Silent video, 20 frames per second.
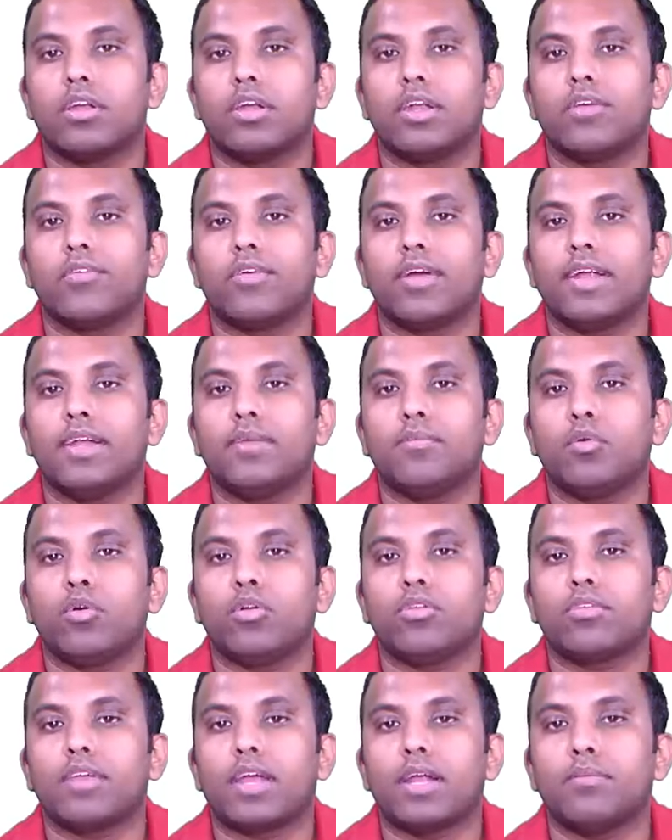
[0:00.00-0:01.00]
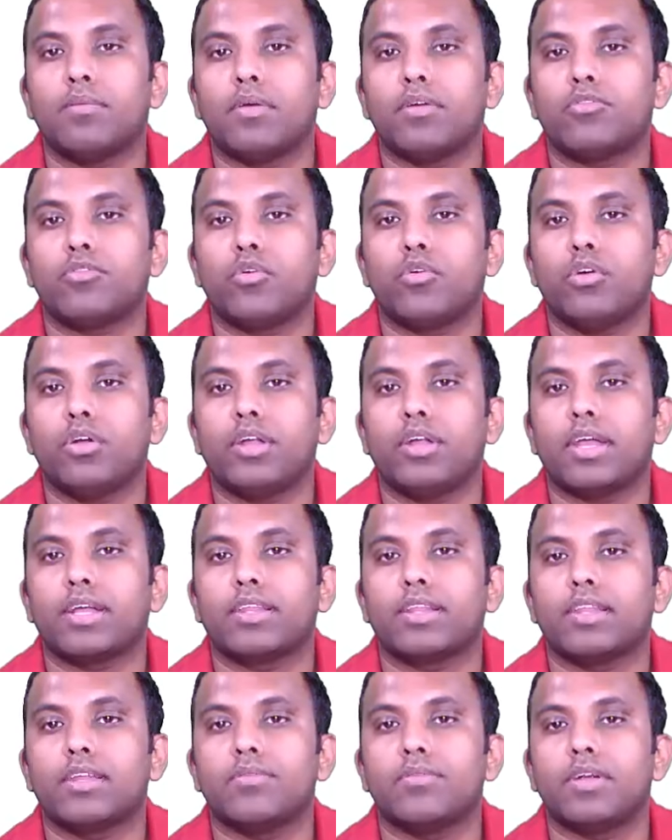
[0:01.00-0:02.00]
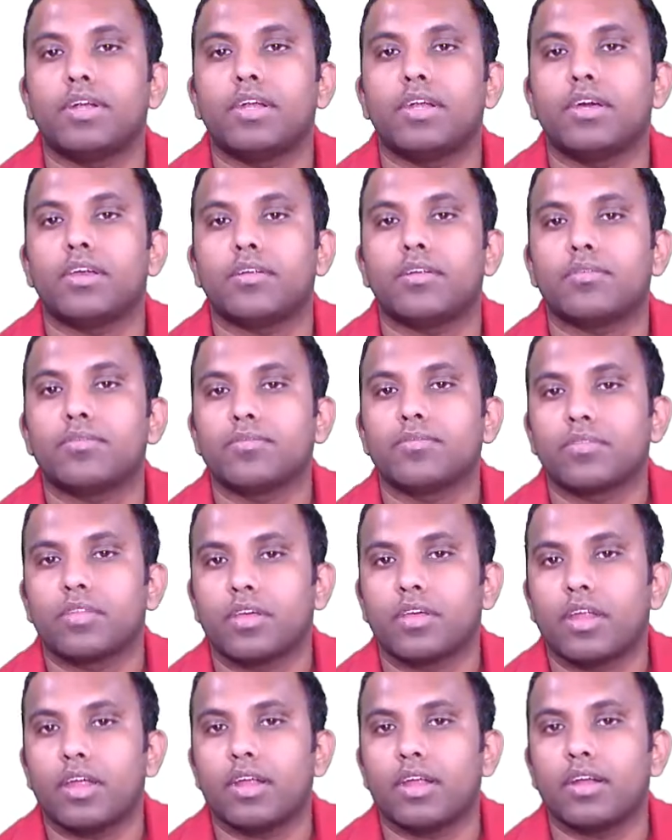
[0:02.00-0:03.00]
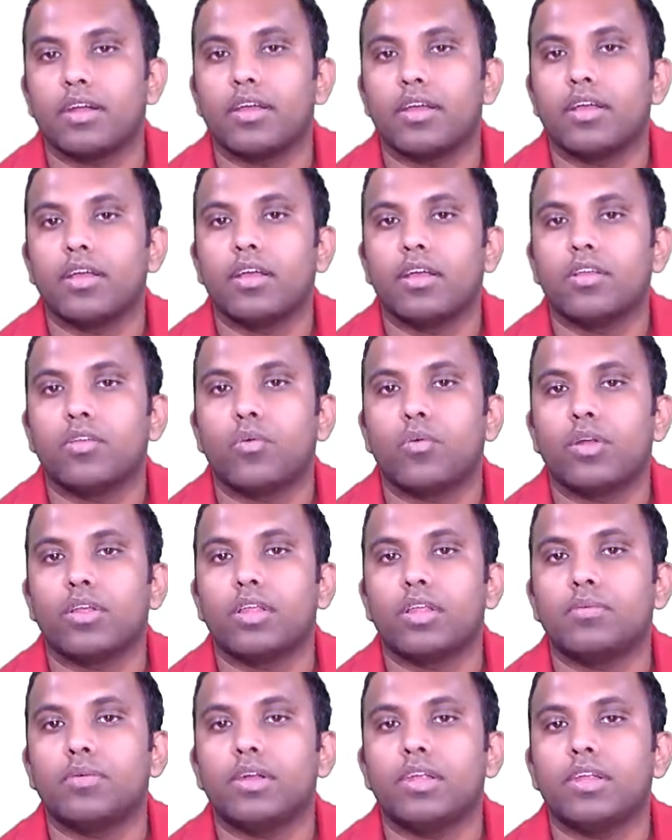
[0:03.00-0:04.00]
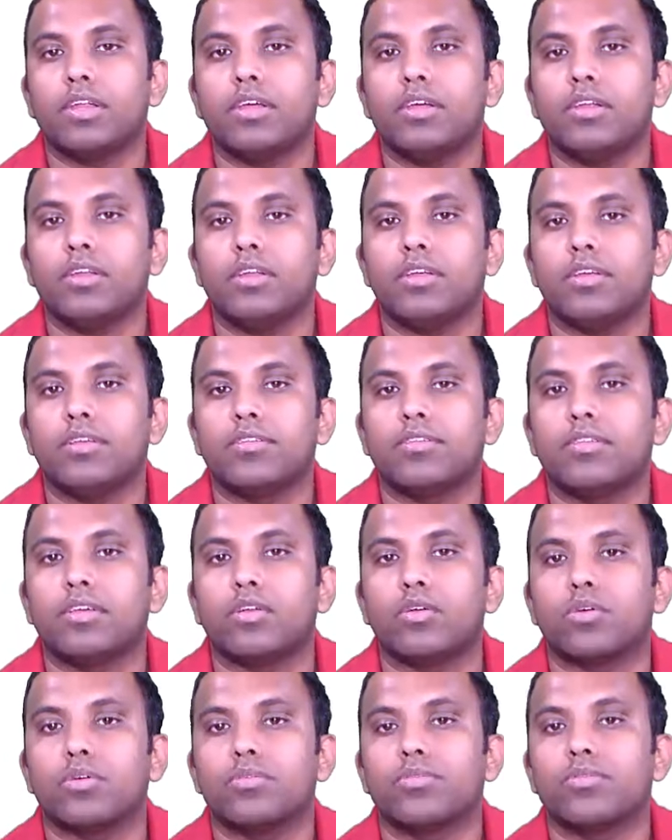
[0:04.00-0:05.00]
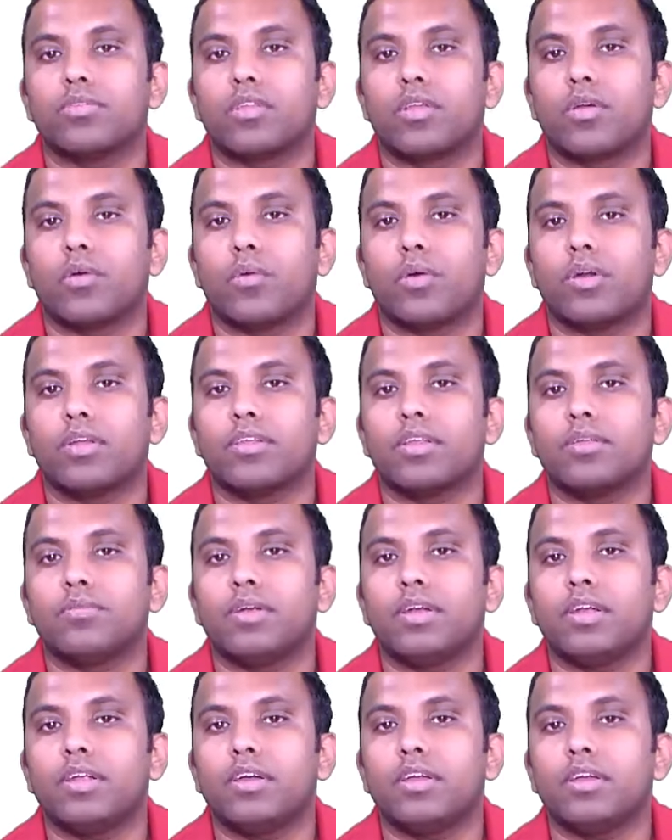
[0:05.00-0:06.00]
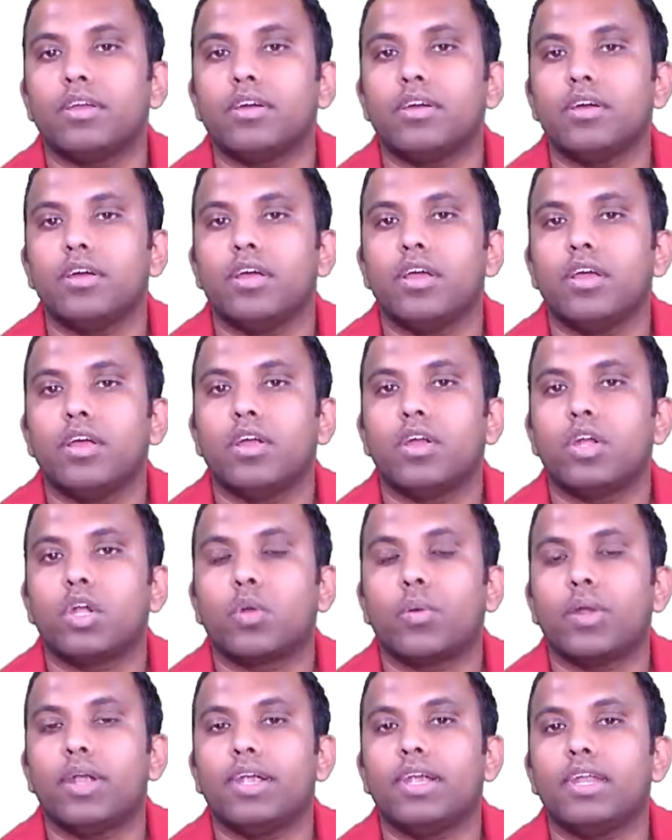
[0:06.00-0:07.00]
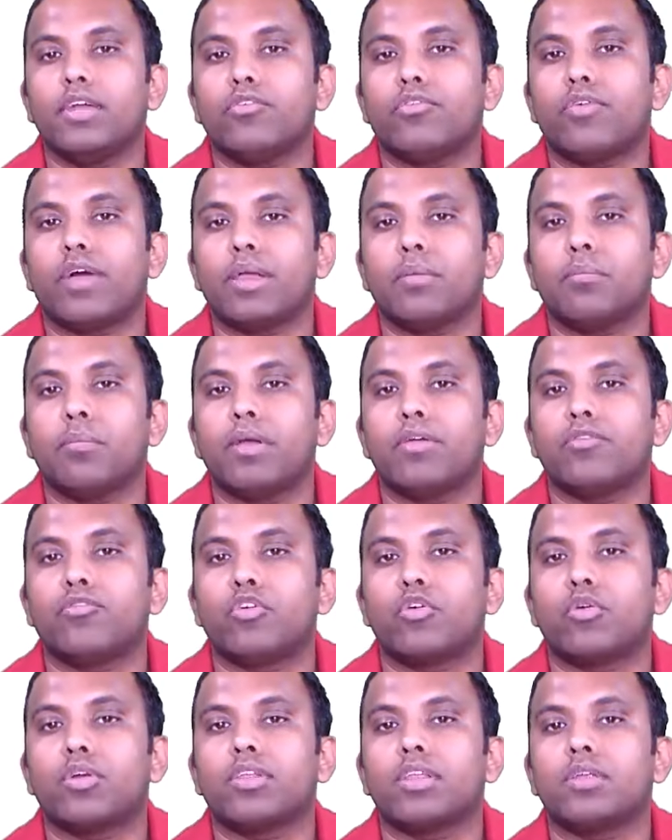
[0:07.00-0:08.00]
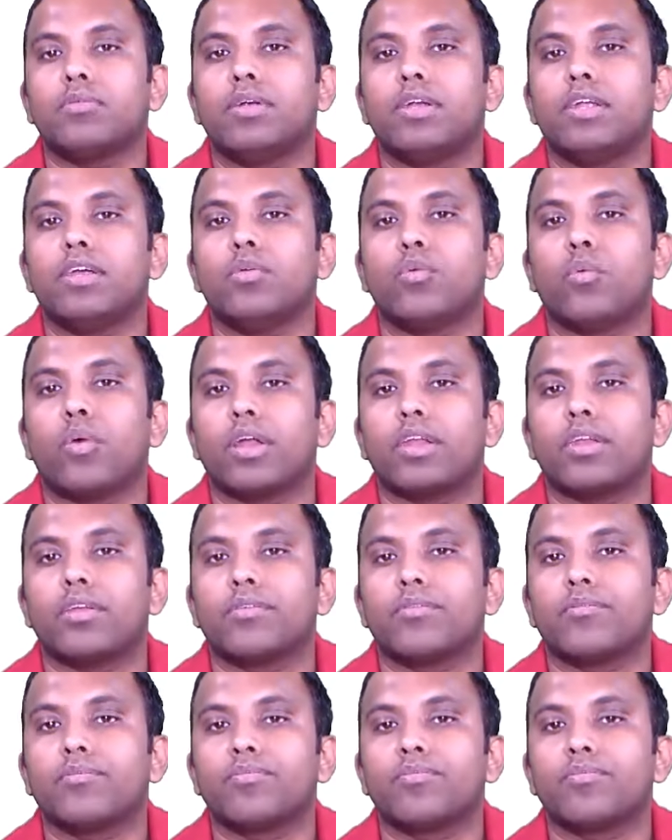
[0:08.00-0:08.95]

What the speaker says: Divide both sides by 4. Take the remainder. Right. What is the remainder here? 0. What is the remainder here? 25 by 4. What is the remainder? 1.